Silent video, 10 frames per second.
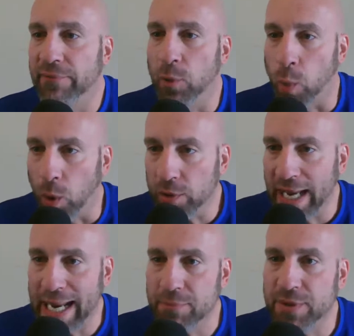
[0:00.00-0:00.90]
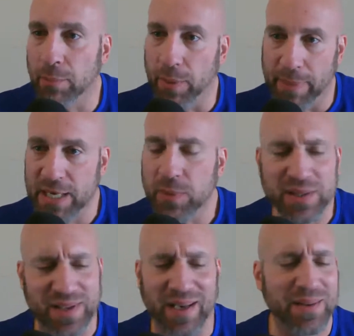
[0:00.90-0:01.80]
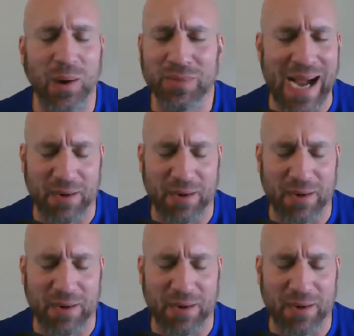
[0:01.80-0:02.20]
the World Games. Listen, don't knock.